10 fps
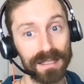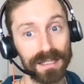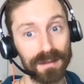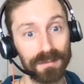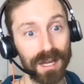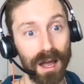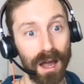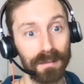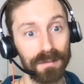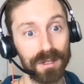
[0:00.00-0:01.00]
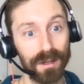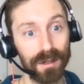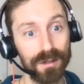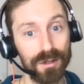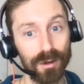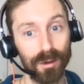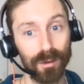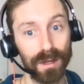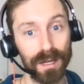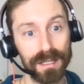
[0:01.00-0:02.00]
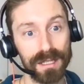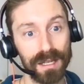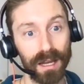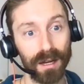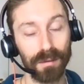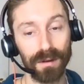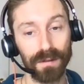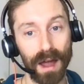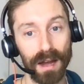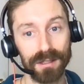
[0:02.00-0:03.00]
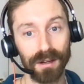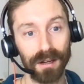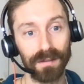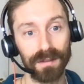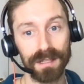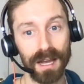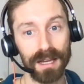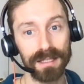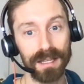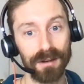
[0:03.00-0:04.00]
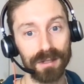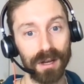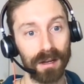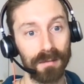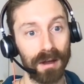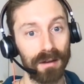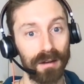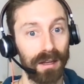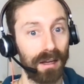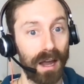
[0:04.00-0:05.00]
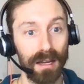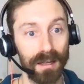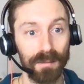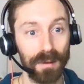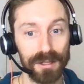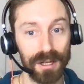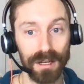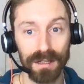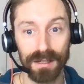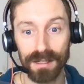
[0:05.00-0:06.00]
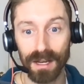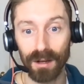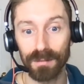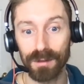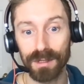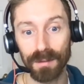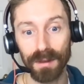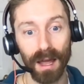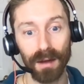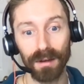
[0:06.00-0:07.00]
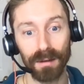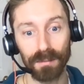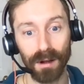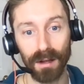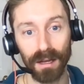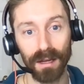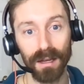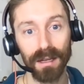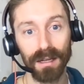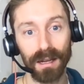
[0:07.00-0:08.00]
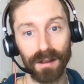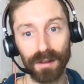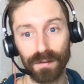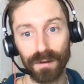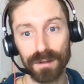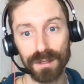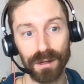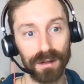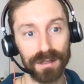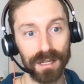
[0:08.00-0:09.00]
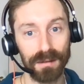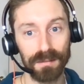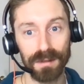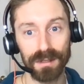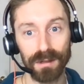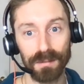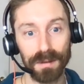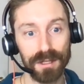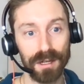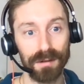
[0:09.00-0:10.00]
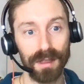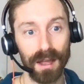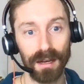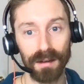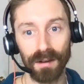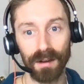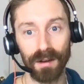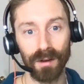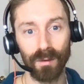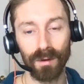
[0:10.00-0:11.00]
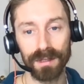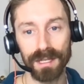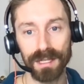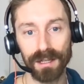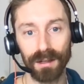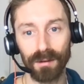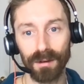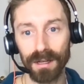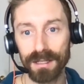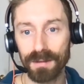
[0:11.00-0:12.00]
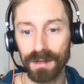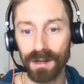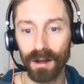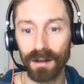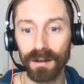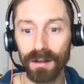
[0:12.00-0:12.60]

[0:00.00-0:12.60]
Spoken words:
some time to do this, like, refactoring of the tests that you're talking about. Like, I can pitch in to help do some of that. We can probably get other folks on our team to pitch in with that once it's clear what needs to be done.